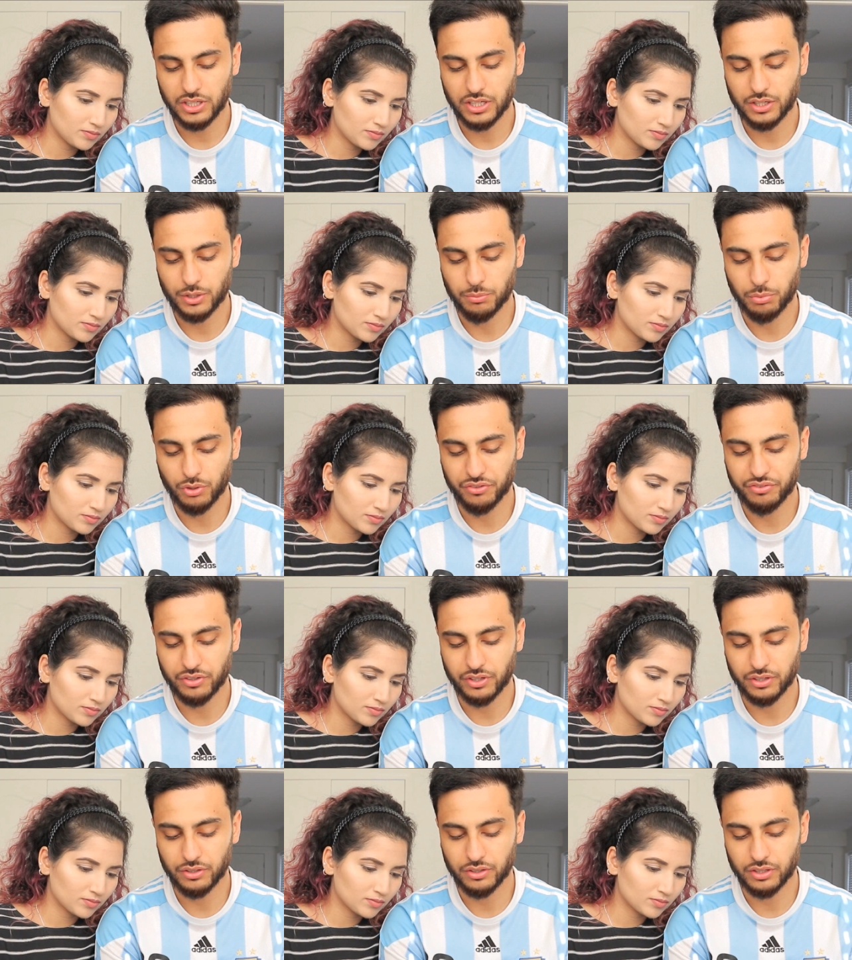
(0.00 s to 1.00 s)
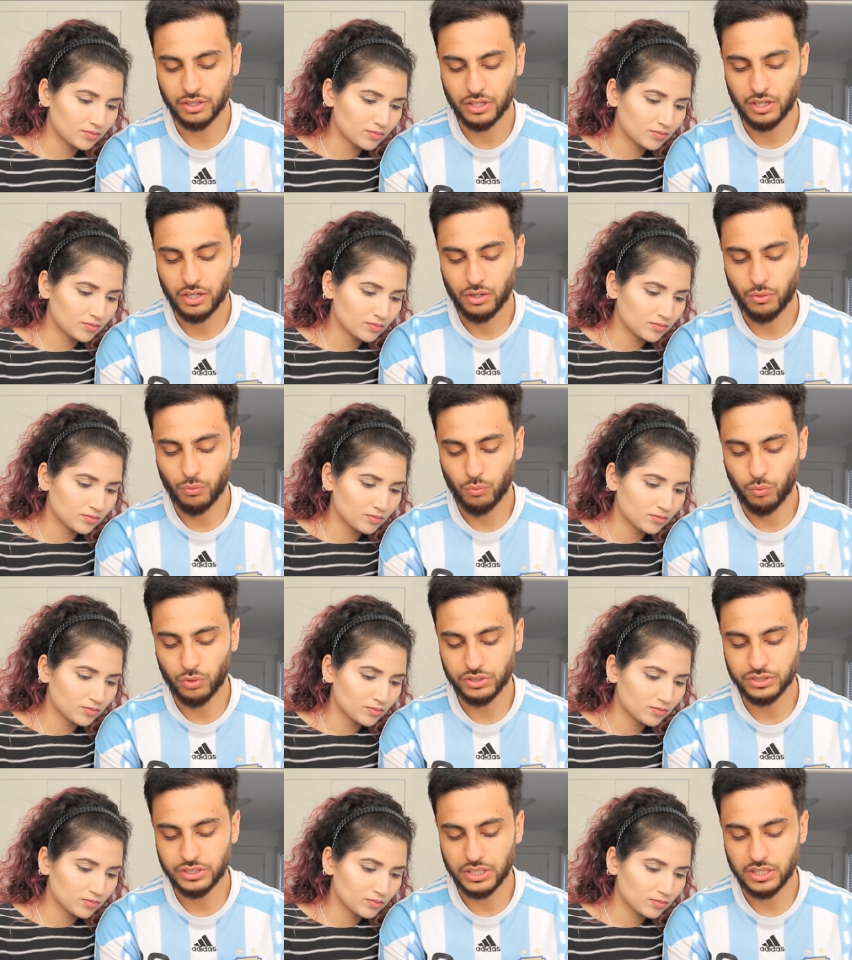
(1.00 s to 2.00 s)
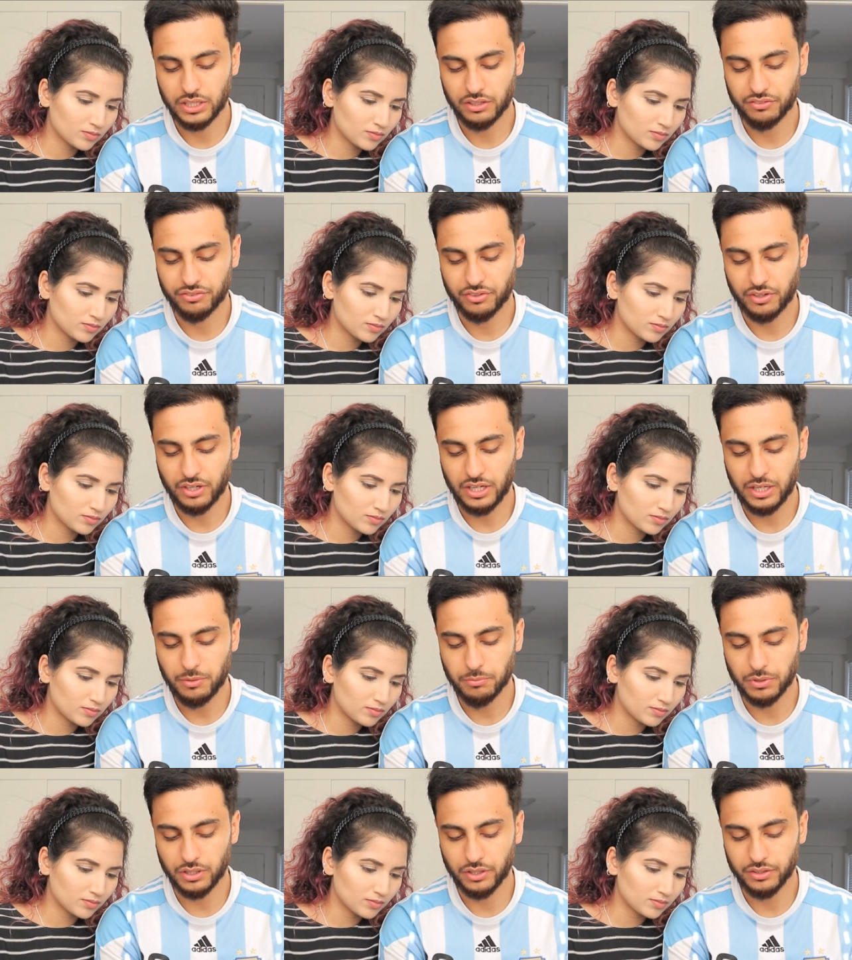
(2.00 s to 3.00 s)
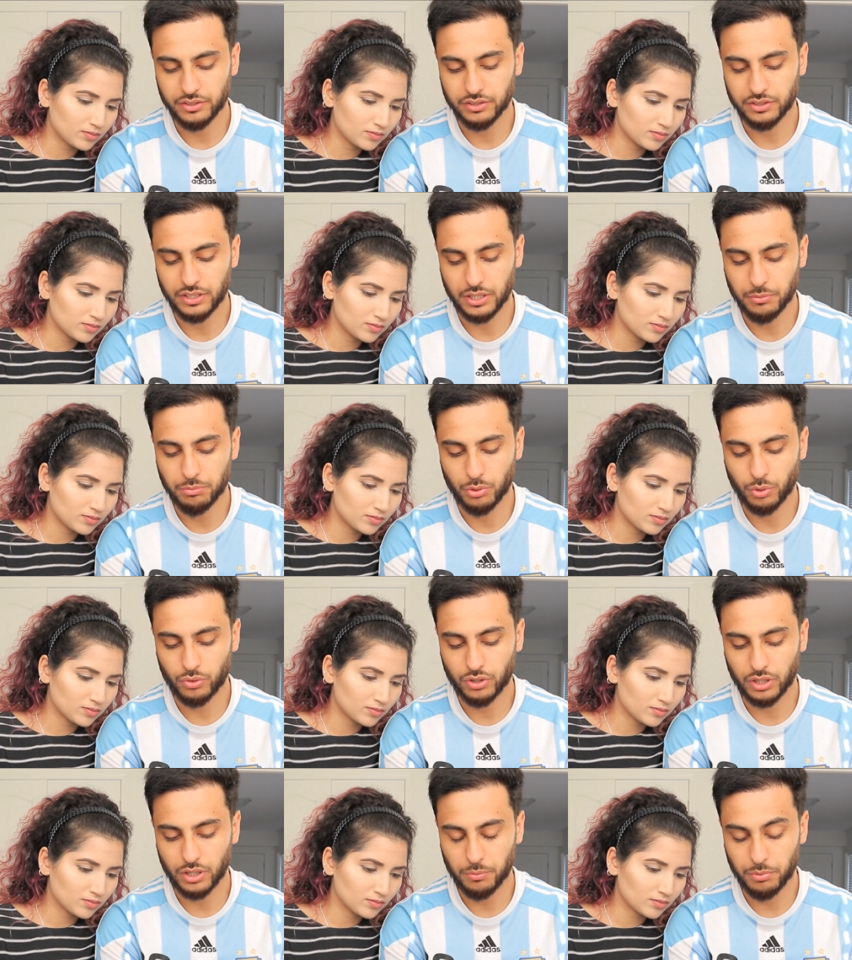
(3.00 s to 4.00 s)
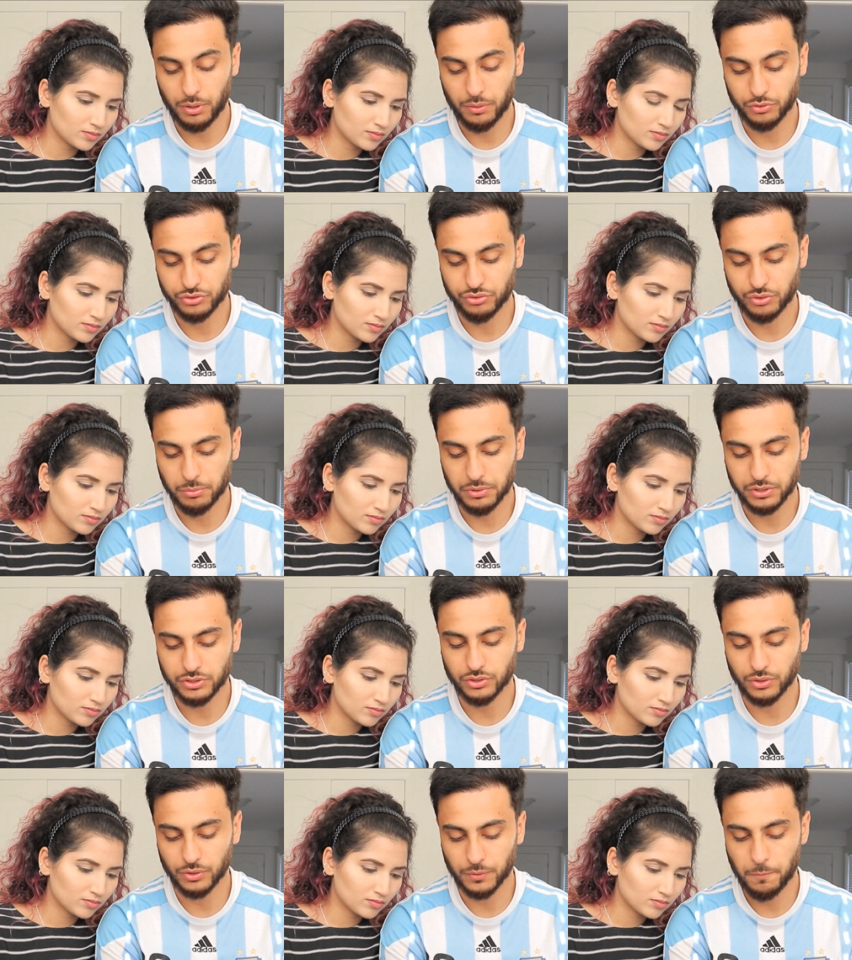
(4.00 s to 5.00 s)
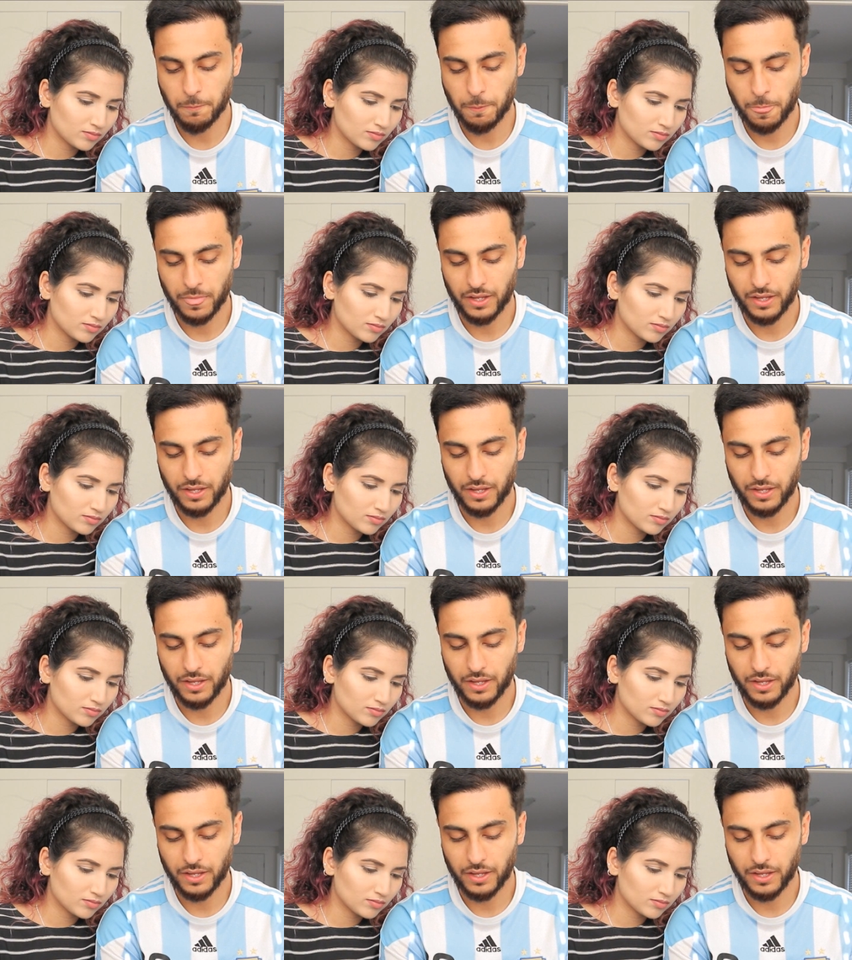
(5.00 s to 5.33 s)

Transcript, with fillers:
Speaker 1: and her boyfriend was dating for 8 months. They broke up almost 4 months ago.